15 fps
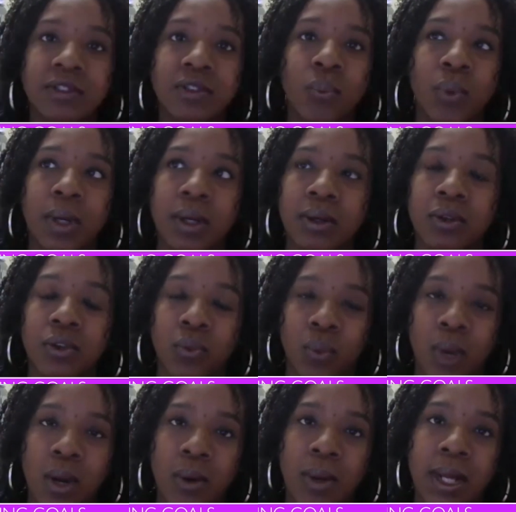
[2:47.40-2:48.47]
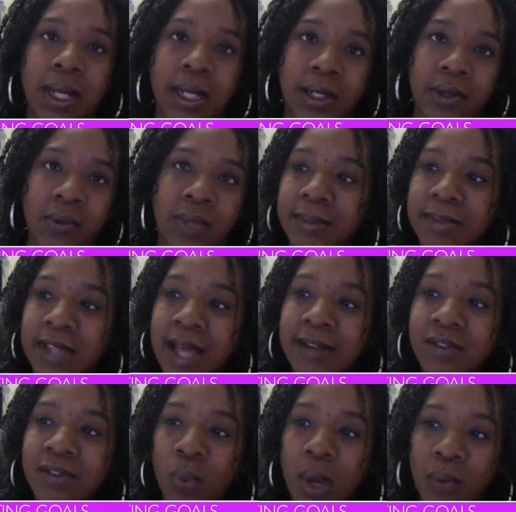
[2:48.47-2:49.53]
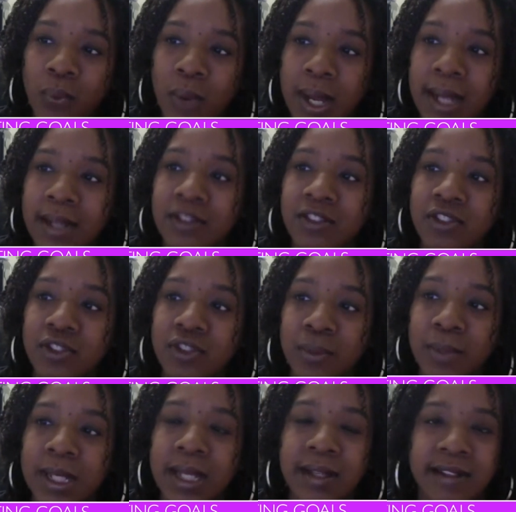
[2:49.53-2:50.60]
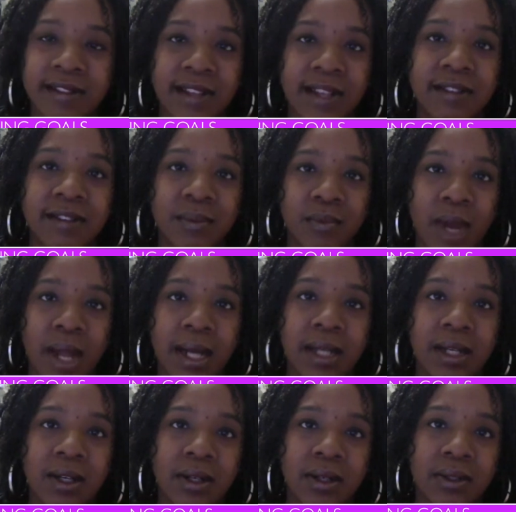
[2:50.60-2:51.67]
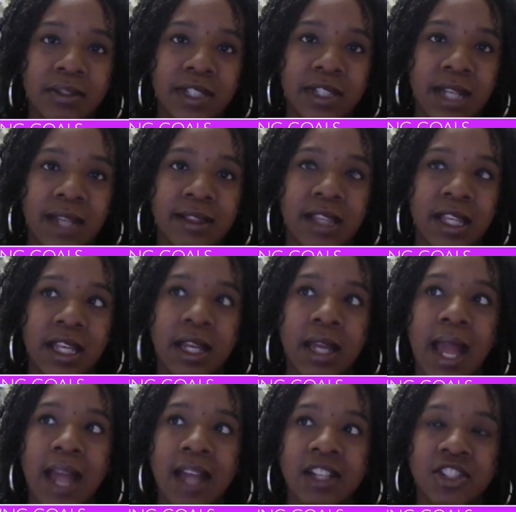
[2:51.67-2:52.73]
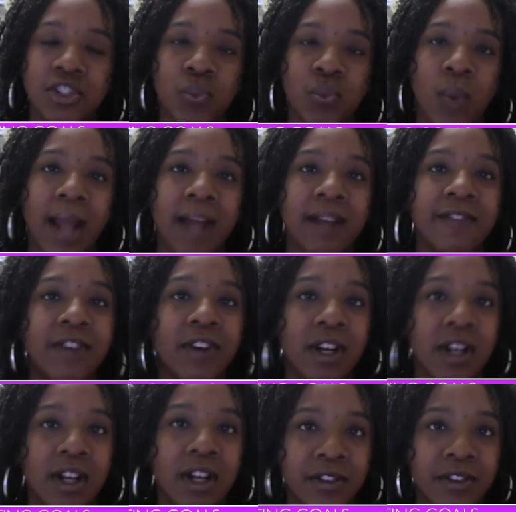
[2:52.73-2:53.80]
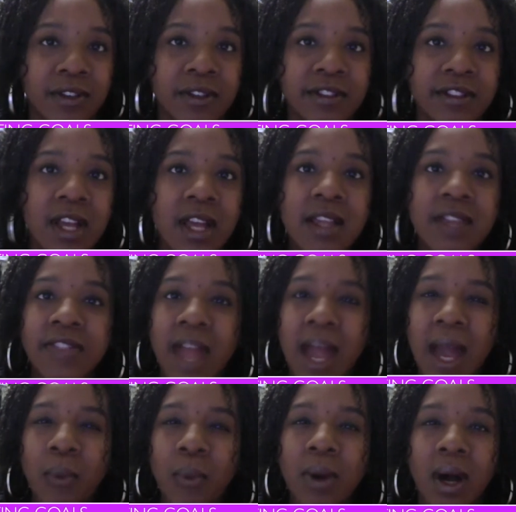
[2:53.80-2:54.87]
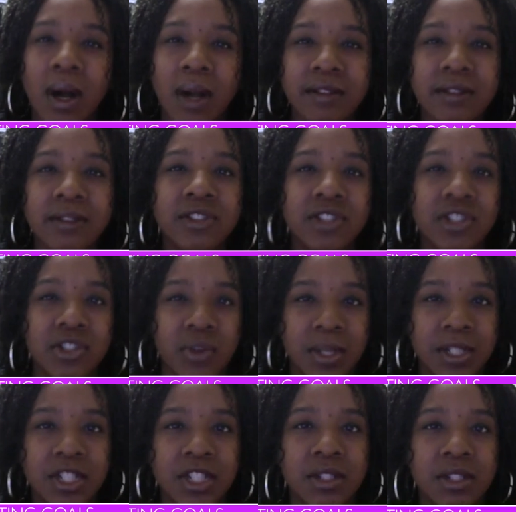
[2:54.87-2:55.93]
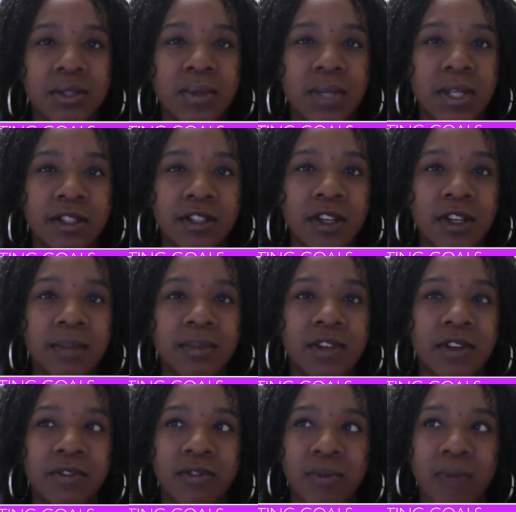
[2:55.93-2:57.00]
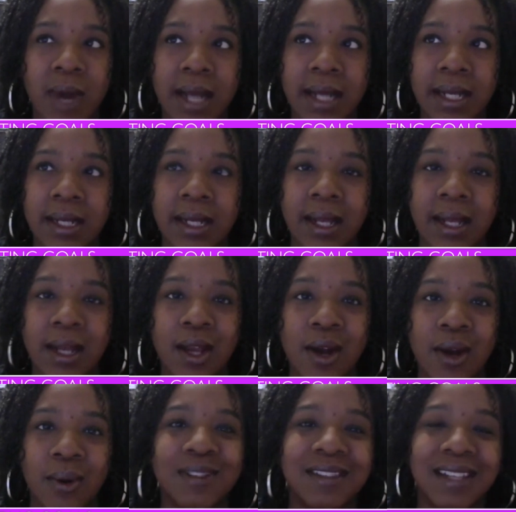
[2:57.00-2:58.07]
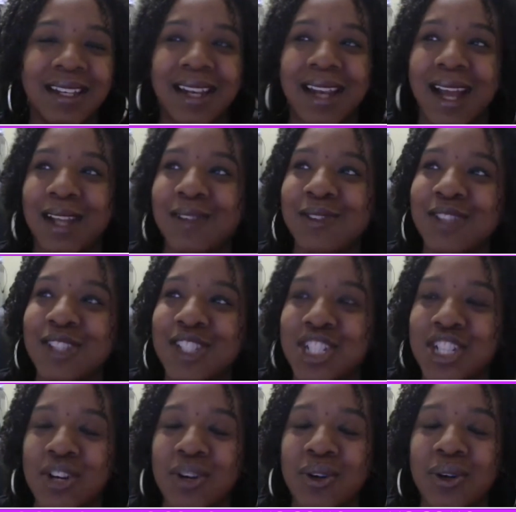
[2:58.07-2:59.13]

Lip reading: will grow and increase. That's one way to begin to set some writing goals. And I think as you write for others, that will also stretch you in terms of writing. I know Steve and I used to joke